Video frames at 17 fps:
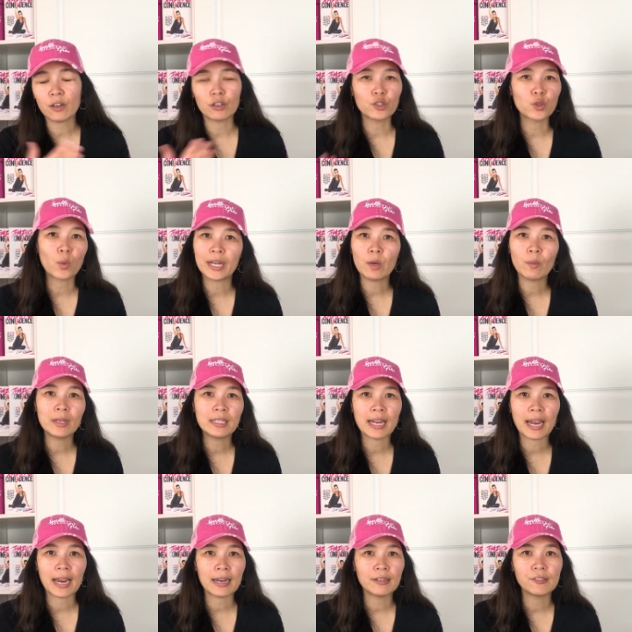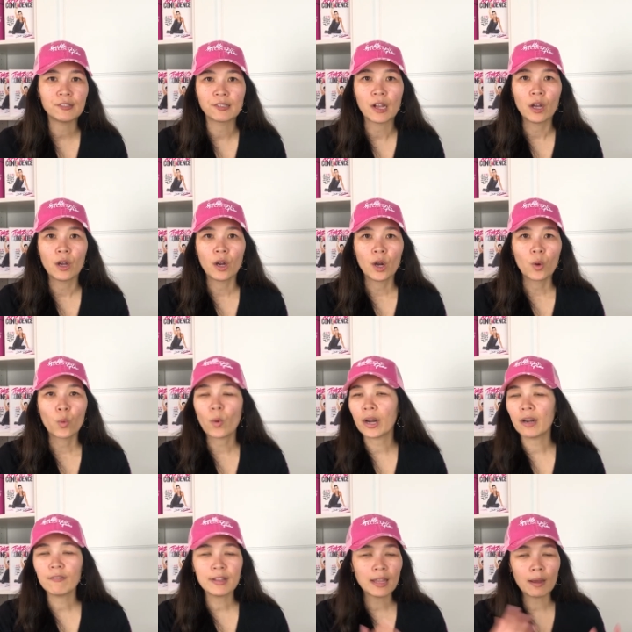or 21 days,
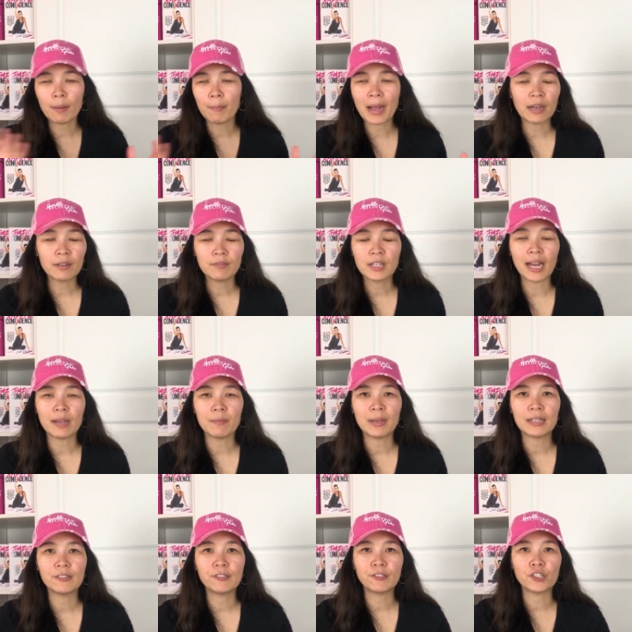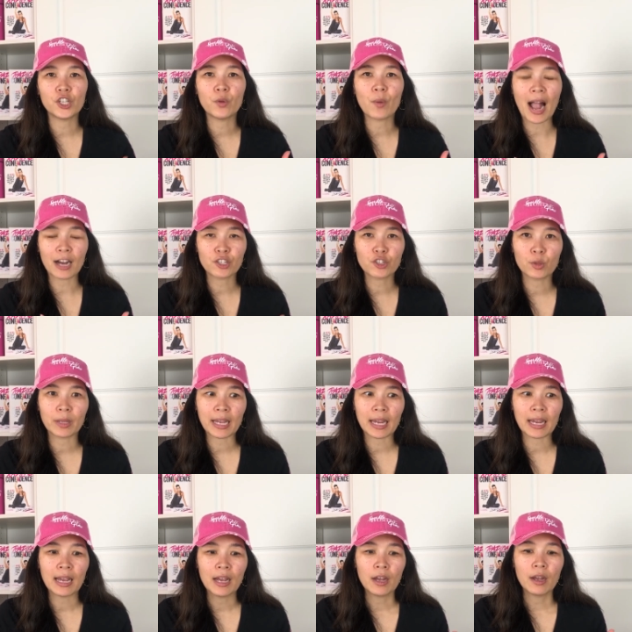whatever the amount of time is to
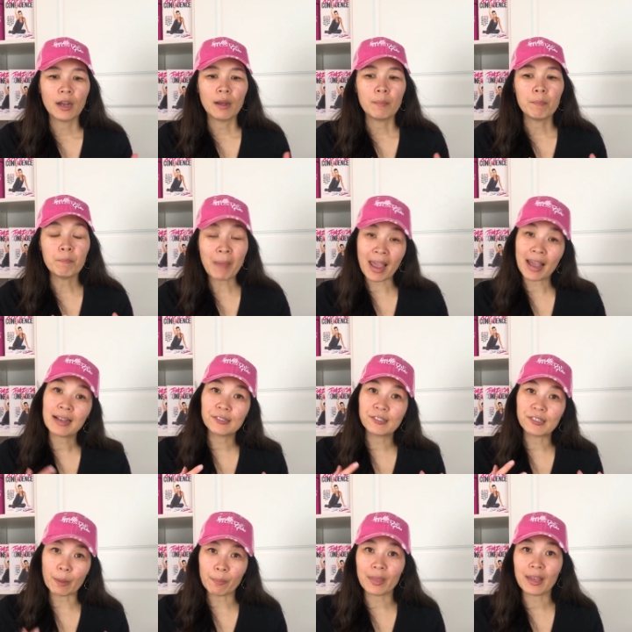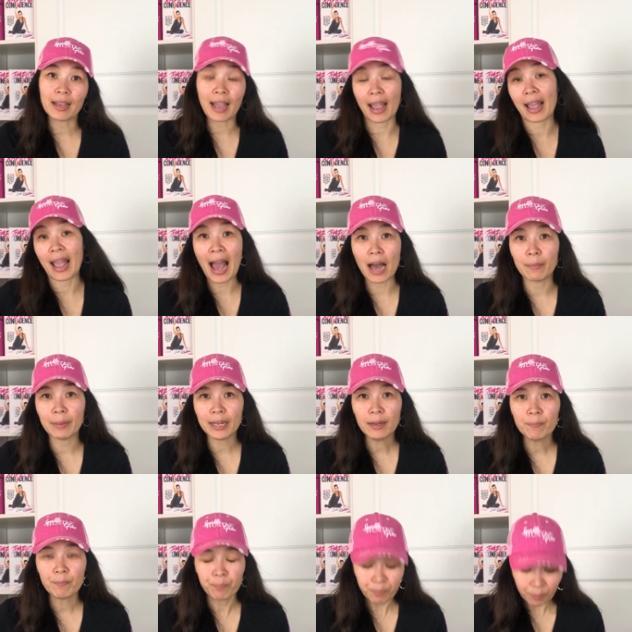actually make something a habit.